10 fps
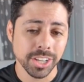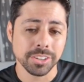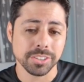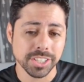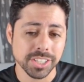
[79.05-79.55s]

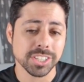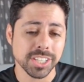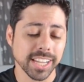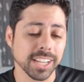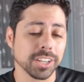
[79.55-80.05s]
So this is
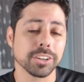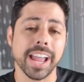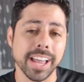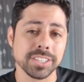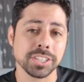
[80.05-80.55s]
taking your
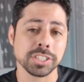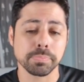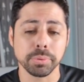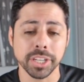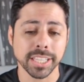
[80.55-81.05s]
assets and
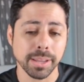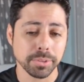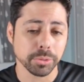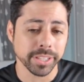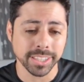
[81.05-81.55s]
splitting them
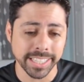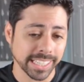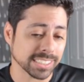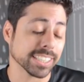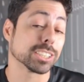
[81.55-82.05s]
between
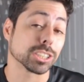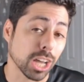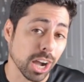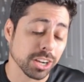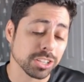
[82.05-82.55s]
things like
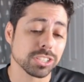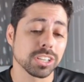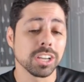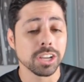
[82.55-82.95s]
stocks,